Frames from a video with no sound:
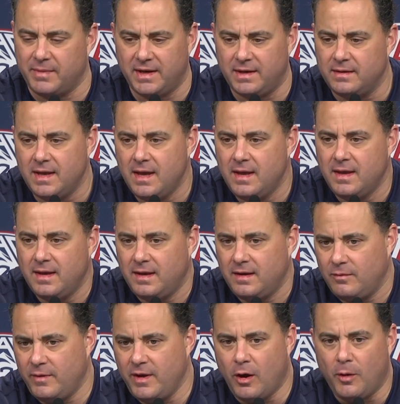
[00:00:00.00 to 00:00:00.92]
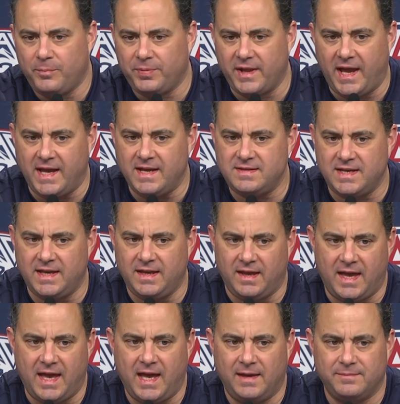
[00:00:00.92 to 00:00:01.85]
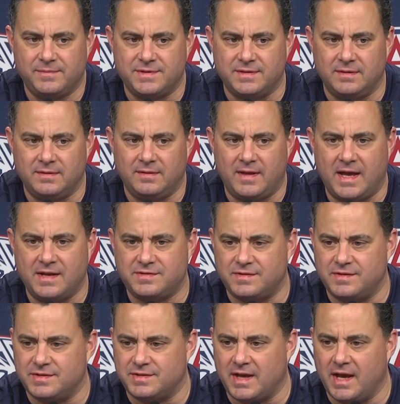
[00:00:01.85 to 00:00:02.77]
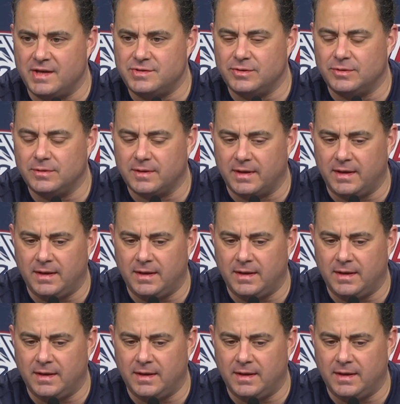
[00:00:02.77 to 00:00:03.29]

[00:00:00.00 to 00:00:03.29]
But it, we all play 18 games, and that's the schedule.